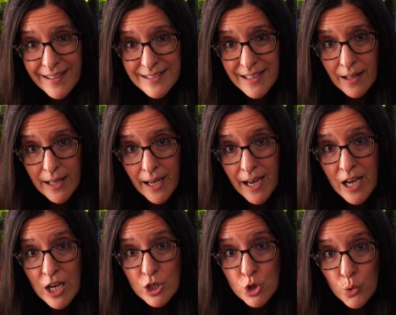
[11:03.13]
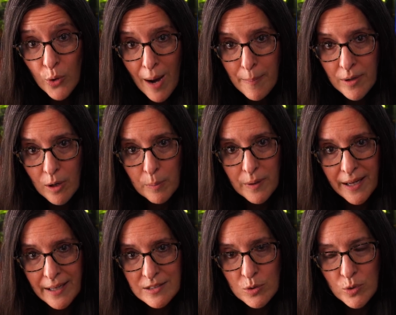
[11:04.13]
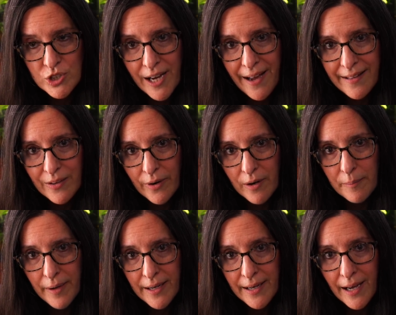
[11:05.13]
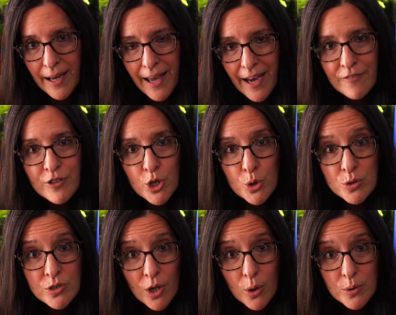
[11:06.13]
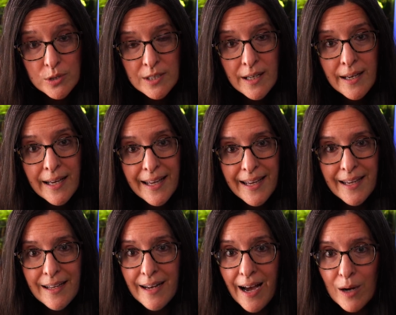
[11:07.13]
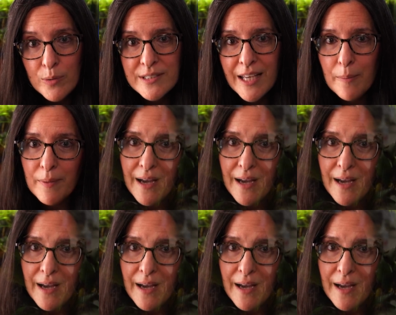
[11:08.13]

selling Tropica plants, which I highly recommend. I have used those in aquascaping